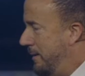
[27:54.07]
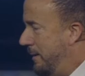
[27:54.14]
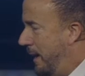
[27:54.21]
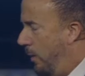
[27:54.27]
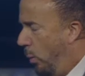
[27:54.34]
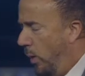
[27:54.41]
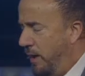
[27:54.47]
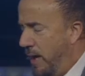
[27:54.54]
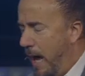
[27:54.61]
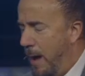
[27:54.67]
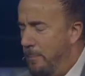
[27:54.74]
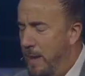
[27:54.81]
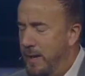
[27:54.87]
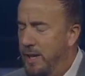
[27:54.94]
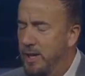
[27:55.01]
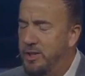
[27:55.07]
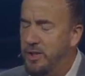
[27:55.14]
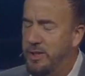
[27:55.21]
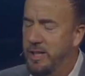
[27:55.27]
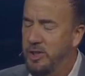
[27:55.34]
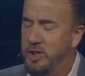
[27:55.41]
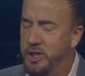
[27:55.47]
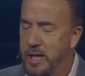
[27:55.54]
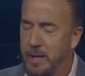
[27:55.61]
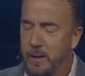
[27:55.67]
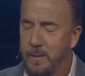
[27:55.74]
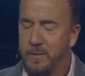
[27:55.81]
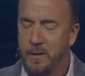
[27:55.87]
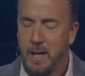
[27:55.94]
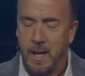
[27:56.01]
And one day I met this
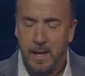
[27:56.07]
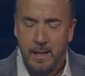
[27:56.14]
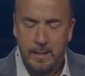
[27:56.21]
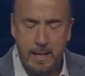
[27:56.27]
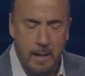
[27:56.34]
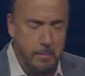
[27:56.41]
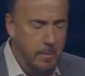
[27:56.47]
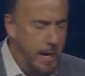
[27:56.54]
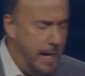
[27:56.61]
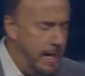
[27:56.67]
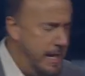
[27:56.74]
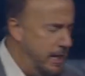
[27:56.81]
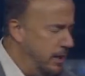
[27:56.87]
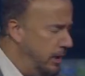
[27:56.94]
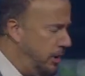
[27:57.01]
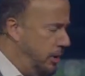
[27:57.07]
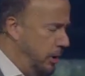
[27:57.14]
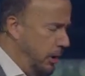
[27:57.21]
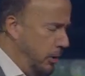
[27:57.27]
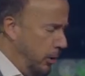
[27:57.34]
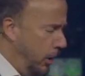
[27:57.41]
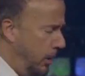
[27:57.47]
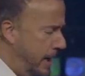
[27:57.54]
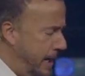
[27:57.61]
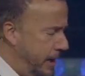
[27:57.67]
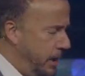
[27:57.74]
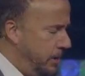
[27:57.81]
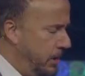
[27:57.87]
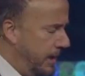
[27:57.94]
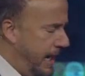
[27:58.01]
chef that, man, he could cook. Oh, he
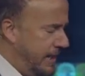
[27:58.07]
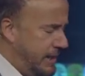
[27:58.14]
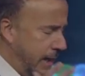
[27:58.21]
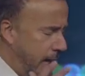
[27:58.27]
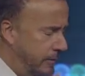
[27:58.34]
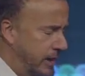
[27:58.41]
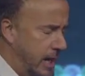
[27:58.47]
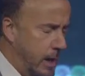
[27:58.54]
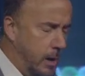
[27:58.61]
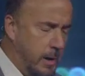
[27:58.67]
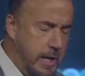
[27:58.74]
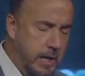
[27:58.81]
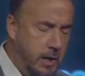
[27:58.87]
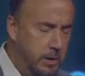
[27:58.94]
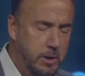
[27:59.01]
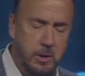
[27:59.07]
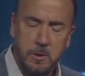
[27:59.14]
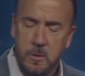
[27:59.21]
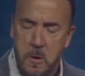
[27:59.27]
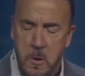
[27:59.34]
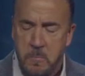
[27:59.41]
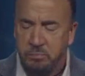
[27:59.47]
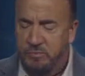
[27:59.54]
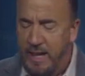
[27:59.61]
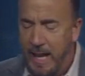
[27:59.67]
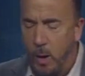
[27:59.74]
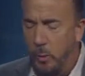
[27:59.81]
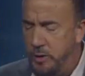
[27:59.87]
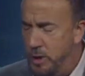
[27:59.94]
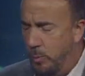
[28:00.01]
could cook. He's in heaven now. Oh, he could cook. And
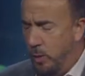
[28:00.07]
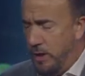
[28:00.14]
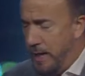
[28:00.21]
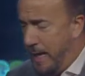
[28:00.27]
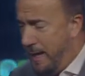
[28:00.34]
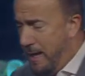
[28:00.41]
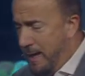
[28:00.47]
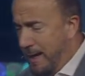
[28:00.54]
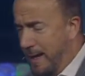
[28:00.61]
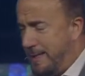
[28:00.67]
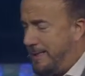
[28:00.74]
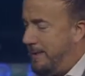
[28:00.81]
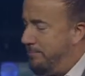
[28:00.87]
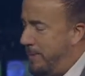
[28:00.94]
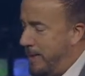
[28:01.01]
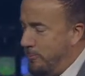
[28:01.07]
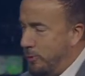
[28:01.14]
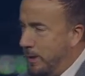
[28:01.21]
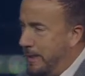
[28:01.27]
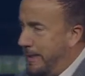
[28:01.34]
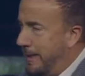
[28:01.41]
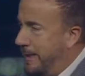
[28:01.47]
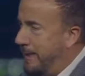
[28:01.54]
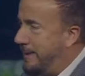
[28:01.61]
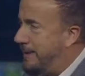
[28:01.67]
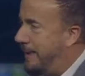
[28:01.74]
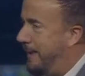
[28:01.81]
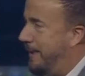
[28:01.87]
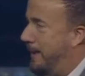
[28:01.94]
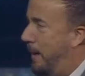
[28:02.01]
I went to him one day, and I said, man, what is
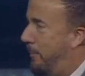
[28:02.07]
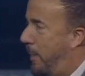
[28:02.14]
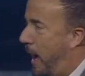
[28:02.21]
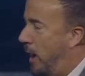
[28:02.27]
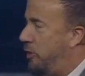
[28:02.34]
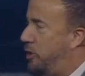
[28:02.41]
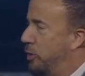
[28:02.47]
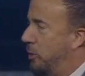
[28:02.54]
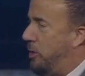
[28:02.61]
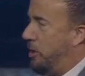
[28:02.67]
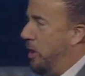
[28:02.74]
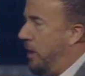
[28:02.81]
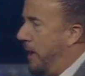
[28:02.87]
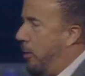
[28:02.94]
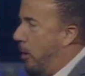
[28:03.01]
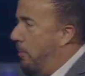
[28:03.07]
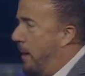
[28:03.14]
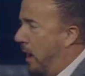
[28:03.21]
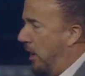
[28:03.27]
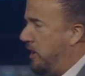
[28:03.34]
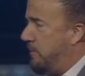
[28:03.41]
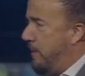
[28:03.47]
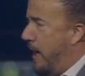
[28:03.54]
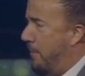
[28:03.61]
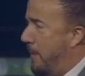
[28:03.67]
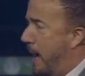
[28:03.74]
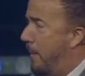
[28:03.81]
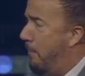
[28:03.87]
it about your cooking? It reminds me of my